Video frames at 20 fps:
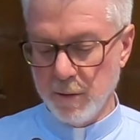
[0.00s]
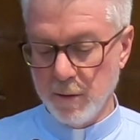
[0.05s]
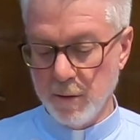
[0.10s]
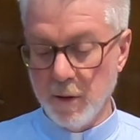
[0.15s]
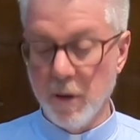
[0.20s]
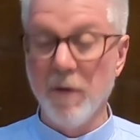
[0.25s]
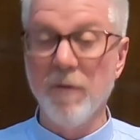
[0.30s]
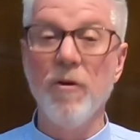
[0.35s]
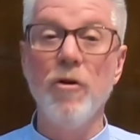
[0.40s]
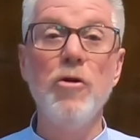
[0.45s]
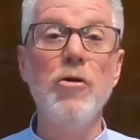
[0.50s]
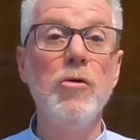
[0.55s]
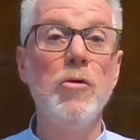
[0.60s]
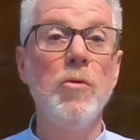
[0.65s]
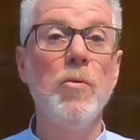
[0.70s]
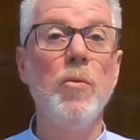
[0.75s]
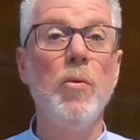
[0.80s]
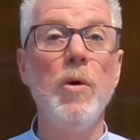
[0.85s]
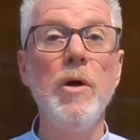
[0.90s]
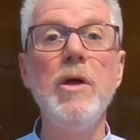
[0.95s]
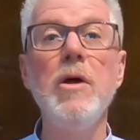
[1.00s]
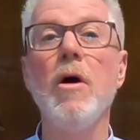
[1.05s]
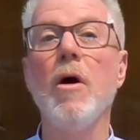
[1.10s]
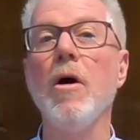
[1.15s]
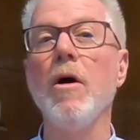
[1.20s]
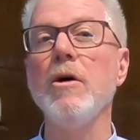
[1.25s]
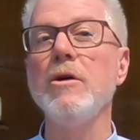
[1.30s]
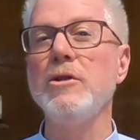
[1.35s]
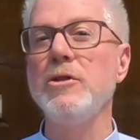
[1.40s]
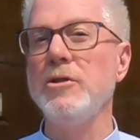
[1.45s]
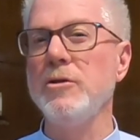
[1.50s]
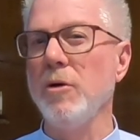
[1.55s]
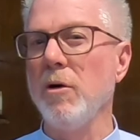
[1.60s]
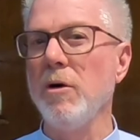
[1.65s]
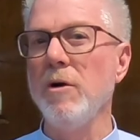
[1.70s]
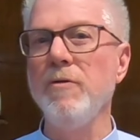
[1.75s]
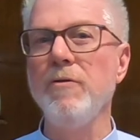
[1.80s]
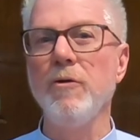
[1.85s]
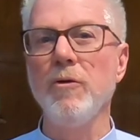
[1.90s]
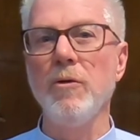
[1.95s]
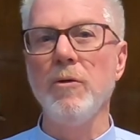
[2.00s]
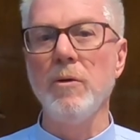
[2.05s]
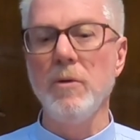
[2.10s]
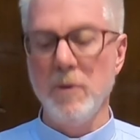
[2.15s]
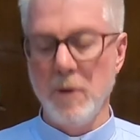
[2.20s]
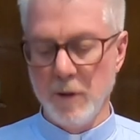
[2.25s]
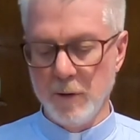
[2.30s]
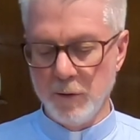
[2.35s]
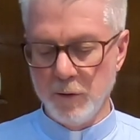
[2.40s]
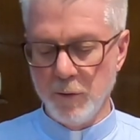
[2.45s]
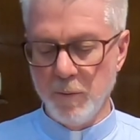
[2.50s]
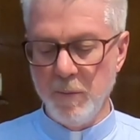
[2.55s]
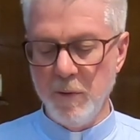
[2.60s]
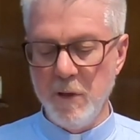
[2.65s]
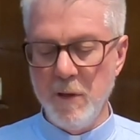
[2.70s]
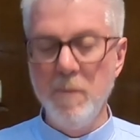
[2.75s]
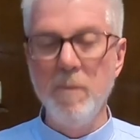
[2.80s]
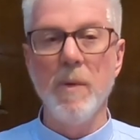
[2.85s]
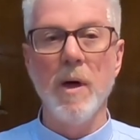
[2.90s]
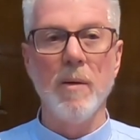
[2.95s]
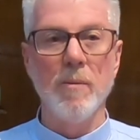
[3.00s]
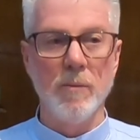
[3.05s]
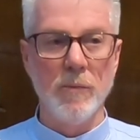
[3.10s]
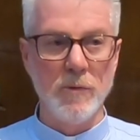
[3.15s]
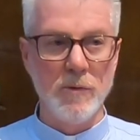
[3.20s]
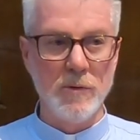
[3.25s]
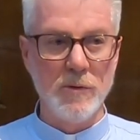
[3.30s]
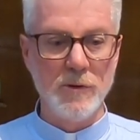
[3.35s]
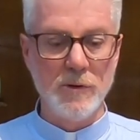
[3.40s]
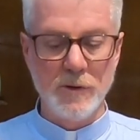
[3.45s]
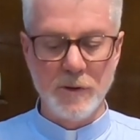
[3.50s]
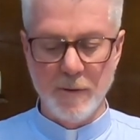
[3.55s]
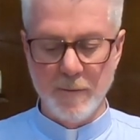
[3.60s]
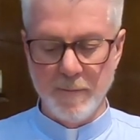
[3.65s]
of whom we are joyful to be members.